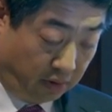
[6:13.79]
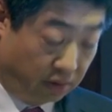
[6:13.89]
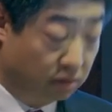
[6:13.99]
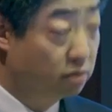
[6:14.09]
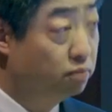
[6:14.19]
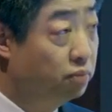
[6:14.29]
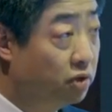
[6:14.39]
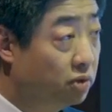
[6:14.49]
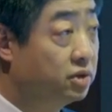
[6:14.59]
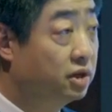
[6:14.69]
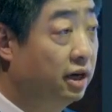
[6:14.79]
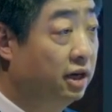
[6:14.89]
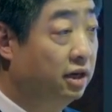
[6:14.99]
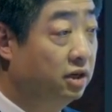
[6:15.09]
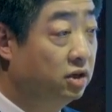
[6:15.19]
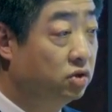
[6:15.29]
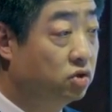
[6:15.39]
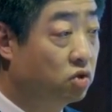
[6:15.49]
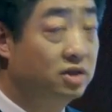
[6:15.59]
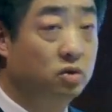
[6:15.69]
So to build a
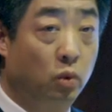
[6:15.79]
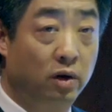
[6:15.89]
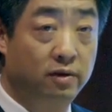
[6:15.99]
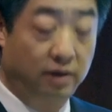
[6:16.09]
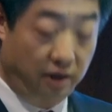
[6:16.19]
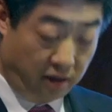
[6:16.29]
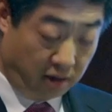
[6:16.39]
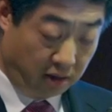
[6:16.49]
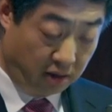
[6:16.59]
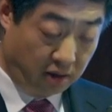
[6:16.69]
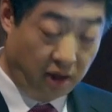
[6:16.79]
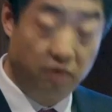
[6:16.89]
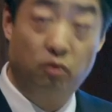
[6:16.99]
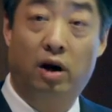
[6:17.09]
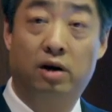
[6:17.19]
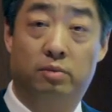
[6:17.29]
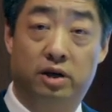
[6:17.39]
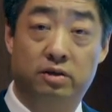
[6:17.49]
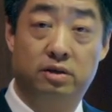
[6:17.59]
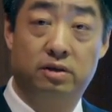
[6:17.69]
trustworthy
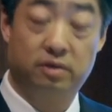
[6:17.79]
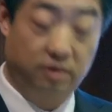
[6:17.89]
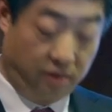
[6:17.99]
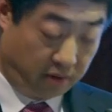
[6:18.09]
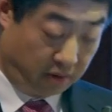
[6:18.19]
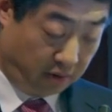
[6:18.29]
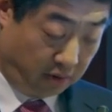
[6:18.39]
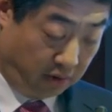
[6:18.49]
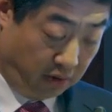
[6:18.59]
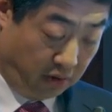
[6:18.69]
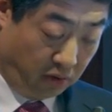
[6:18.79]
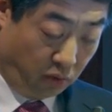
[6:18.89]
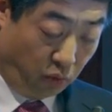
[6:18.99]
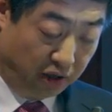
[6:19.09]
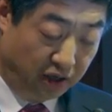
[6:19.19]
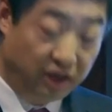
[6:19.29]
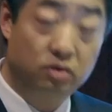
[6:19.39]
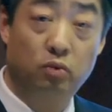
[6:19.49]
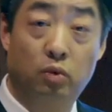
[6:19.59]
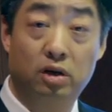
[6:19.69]
environment, we need
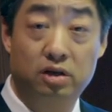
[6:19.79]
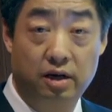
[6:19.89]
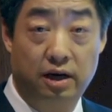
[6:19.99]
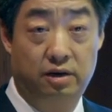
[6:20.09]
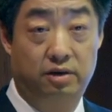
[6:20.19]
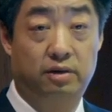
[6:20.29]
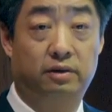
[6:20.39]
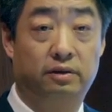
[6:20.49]
to work together.